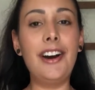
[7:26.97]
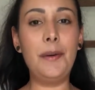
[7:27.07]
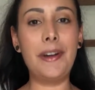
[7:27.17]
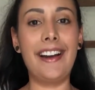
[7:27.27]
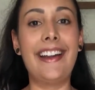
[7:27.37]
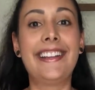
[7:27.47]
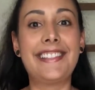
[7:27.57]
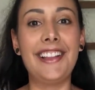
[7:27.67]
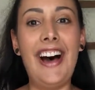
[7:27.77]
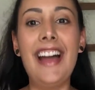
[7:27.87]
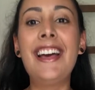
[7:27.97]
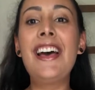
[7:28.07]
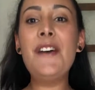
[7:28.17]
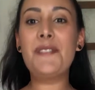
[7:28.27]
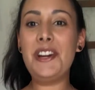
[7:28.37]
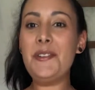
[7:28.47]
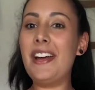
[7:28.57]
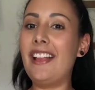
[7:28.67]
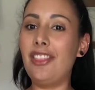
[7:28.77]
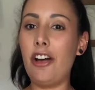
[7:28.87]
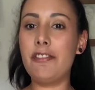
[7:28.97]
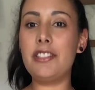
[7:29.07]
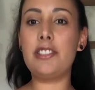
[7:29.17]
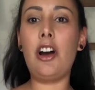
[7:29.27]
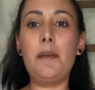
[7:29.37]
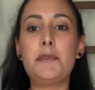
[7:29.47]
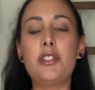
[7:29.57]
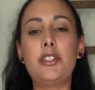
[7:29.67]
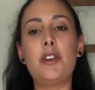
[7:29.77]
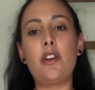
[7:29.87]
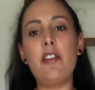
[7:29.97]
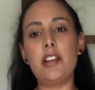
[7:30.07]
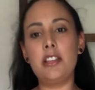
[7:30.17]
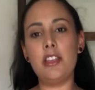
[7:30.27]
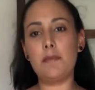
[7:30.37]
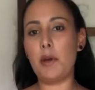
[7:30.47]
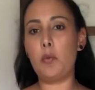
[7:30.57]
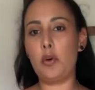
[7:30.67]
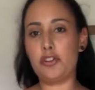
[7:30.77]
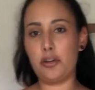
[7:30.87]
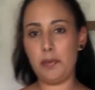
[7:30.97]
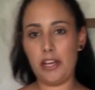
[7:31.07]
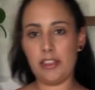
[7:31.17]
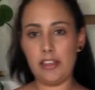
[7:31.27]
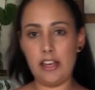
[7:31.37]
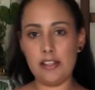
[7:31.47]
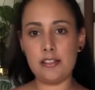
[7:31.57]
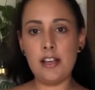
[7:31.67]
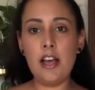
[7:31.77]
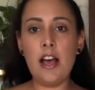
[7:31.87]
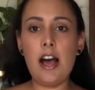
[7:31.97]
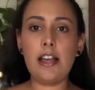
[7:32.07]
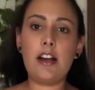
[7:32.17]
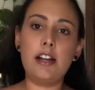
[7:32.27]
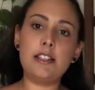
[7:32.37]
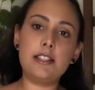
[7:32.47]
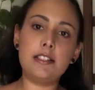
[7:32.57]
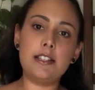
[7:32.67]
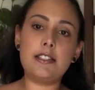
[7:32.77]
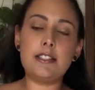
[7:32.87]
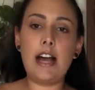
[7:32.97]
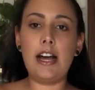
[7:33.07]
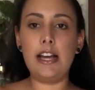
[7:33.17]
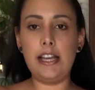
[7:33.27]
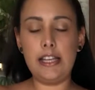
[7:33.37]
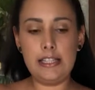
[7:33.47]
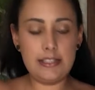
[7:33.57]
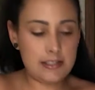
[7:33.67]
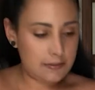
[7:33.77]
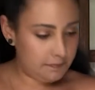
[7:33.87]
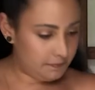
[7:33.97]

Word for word: oh my god, it's a lot. But anyway, I love this top too. I don't have anything in my wardrobe like this. I got this in a size